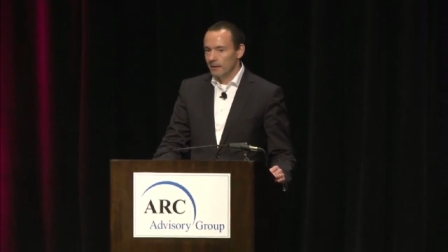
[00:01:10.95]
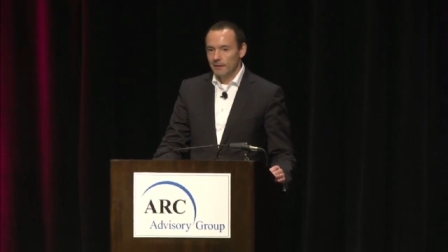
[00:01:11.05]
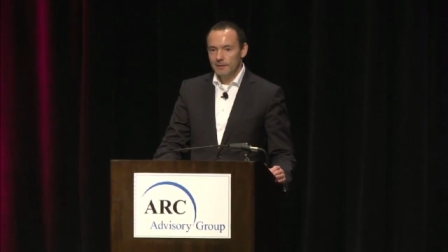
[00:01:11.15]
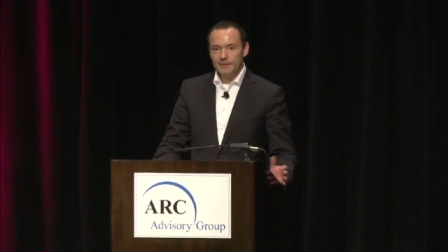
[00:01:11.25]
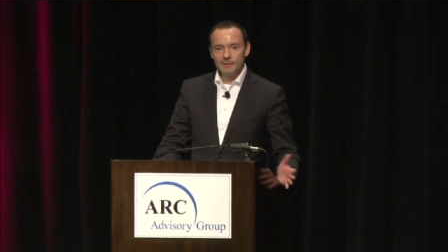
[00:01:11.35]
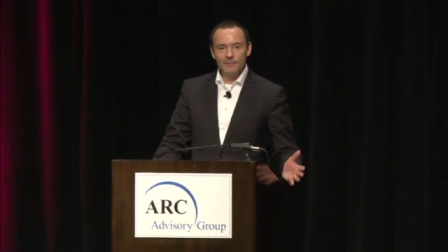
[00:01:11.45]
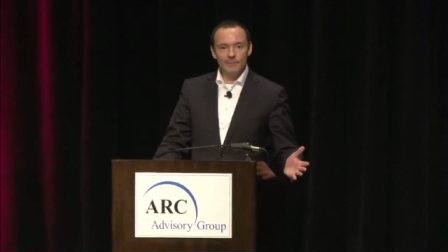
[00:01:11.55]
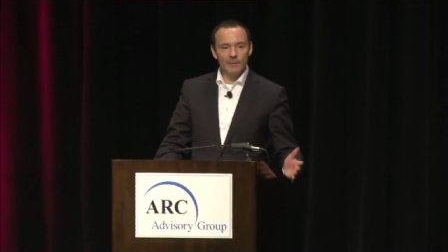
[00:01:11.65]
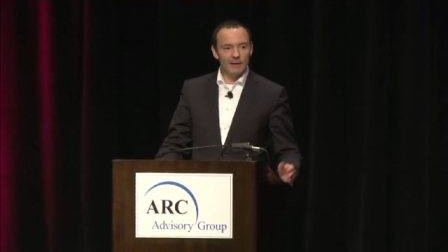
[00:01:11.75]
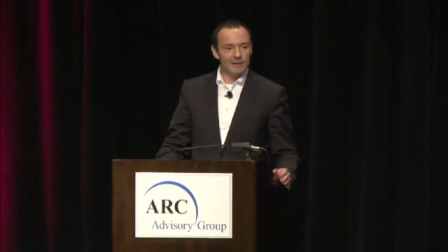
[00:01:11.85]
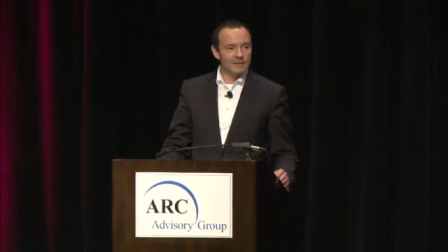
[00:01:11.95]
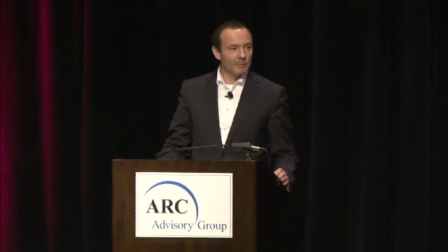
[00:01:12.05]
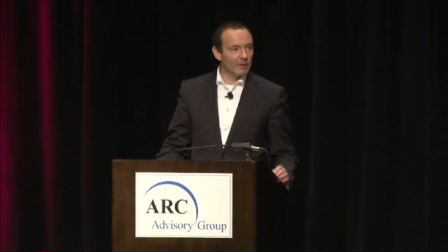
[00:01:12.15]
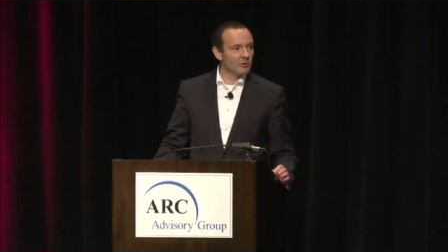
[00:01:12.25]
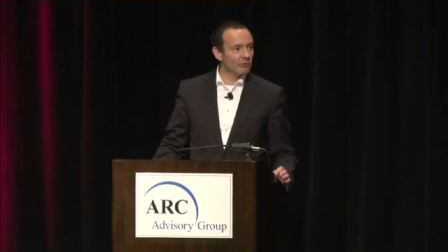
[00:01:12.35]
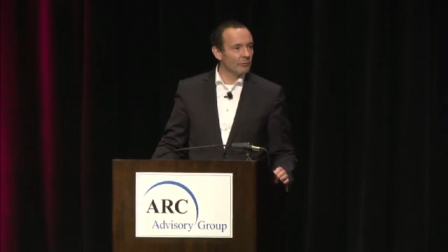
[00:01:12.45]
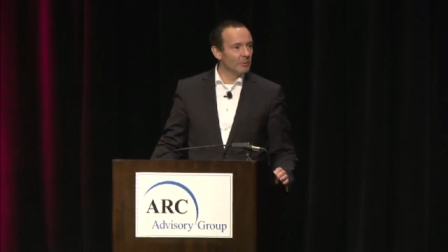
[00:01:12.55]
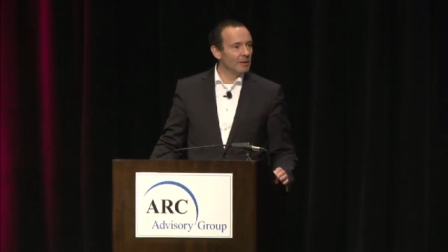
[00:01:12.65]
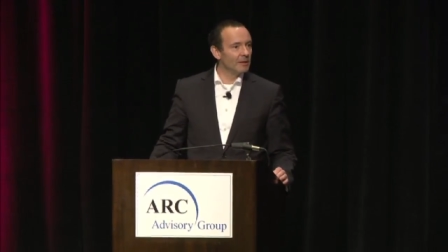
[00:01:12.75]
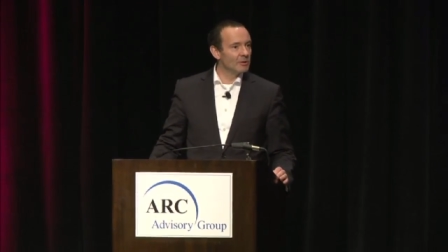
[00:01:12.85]
And um, it's a pleasure
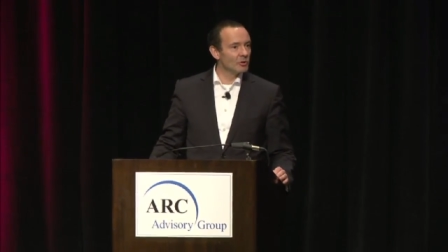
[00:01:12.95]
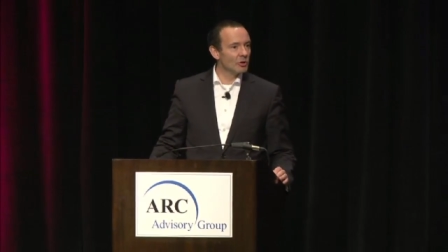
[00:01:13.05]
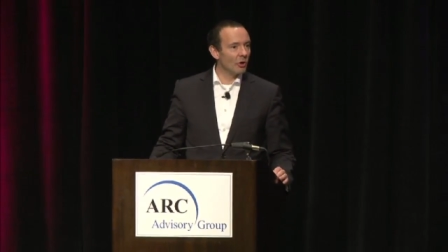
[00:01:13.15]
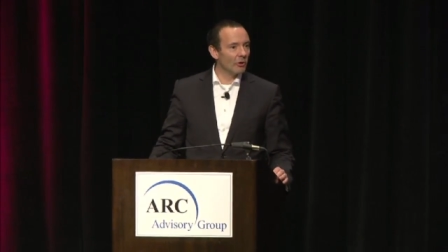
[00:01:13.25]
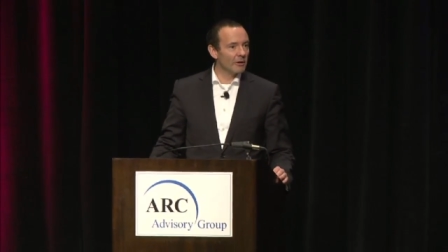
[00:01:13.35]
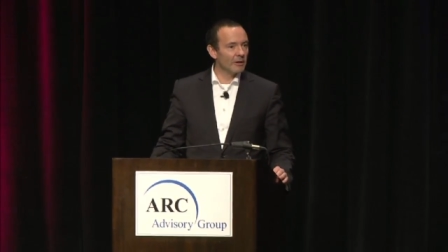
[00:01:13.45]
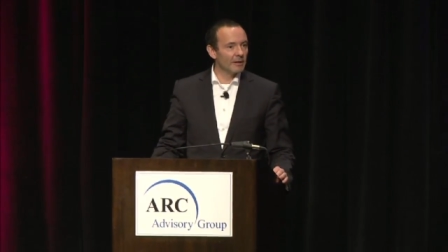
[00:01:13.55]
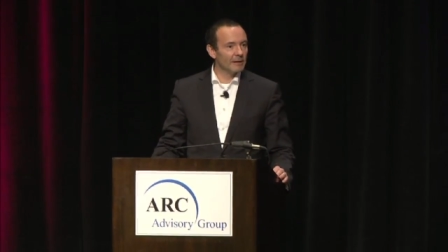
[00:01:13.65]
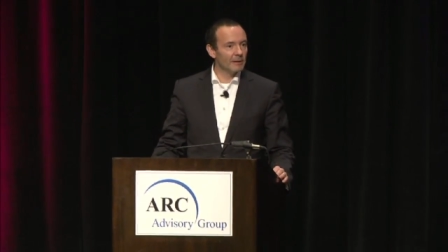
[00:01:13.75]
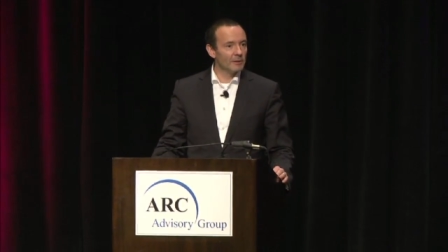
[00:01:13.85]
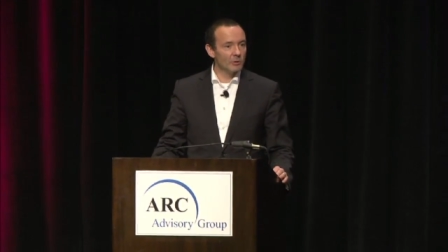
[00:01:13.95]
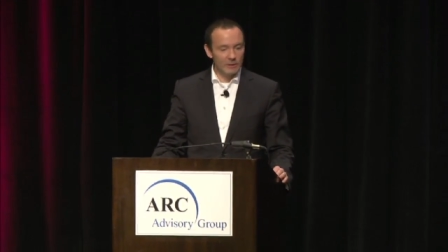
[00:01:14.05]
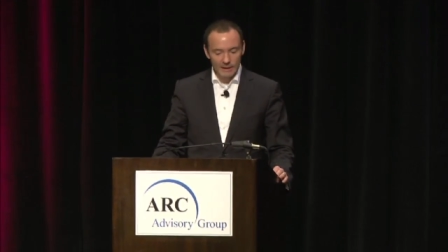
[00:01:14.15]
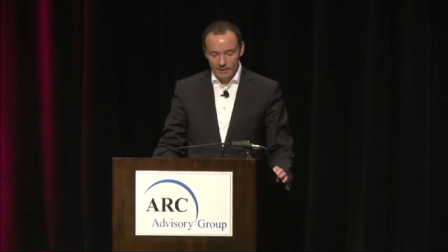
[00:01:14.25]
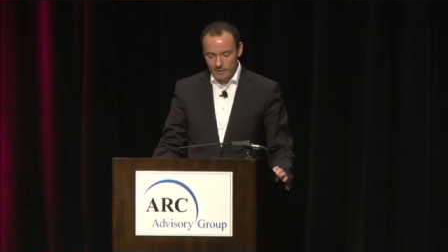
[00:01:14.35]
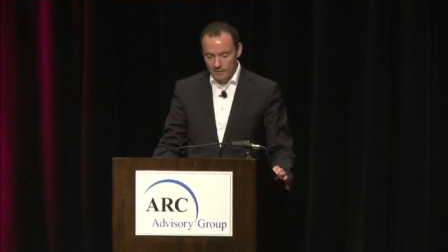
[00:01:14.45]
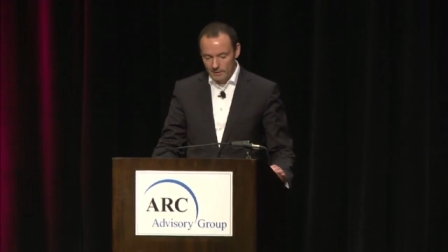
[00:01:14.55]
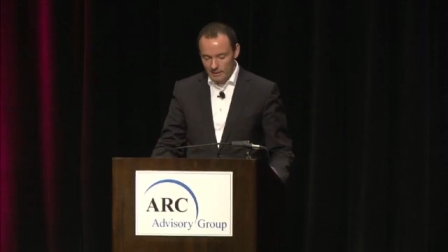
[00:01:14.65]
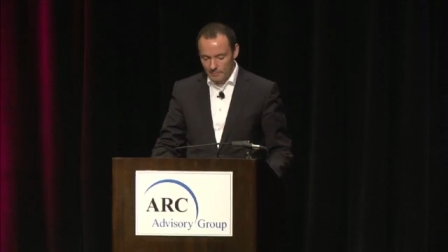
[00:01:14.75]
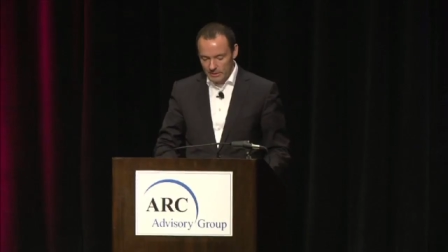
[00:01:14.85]
for me to talk today
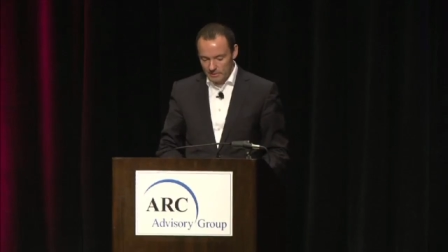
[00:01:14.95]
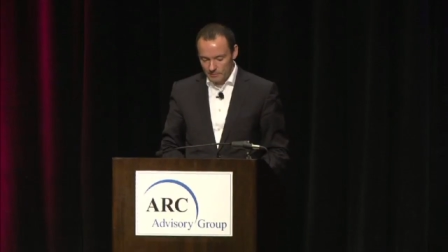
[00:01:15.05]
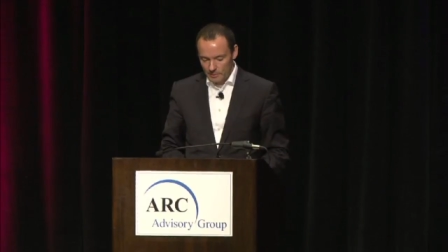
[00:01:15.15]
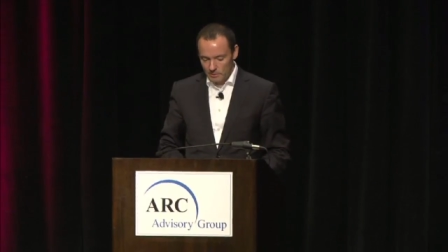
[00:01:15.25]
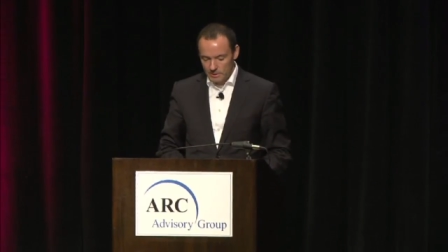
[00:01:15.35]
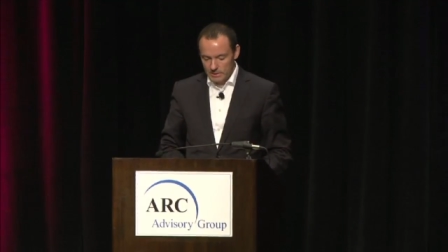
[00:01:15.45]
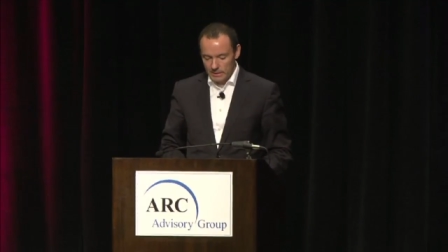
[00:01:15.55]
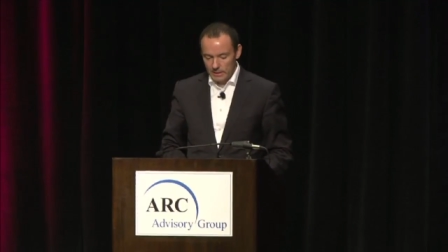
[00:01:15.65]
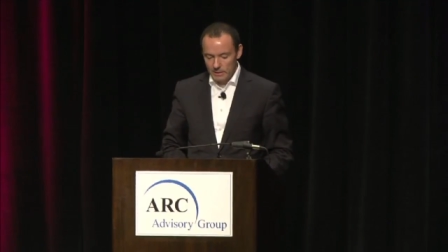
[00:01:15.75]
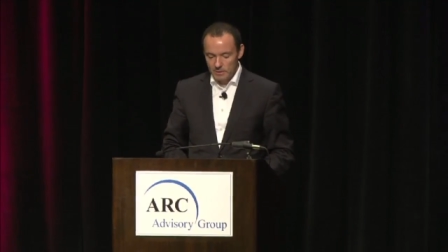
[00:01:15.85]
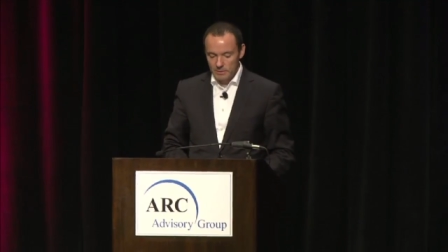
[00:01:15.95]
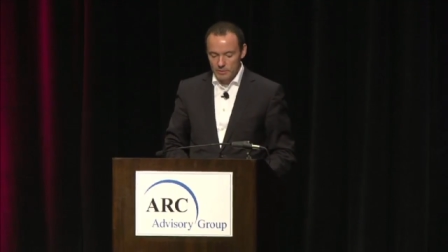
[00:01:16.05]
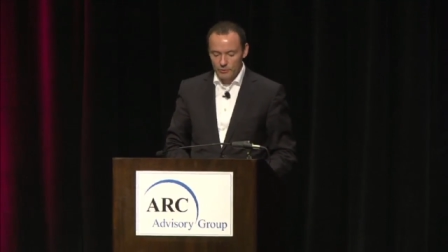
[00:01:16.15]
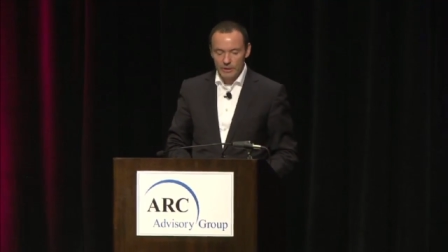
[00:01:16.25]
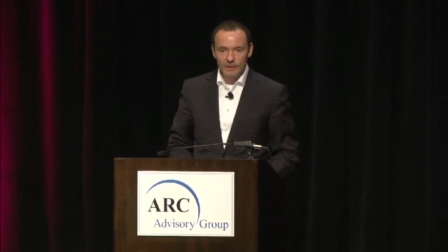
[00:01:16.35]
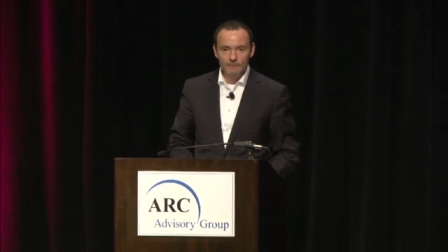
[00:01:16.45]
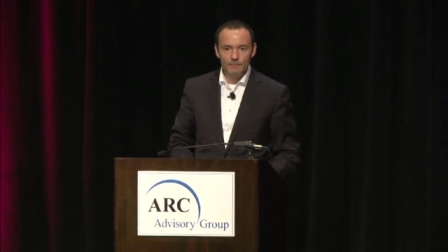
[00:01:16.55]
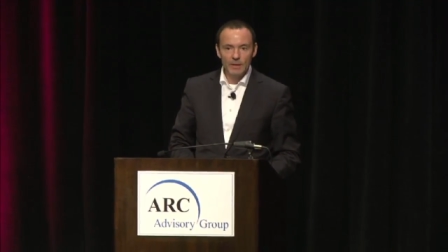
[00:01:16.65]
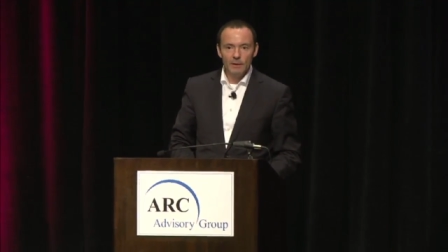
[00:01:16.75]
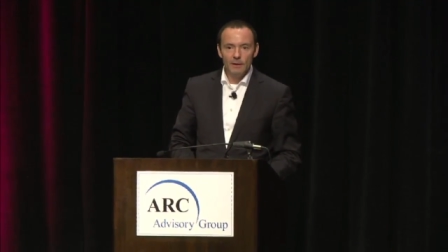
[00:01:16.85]
a little bit about industry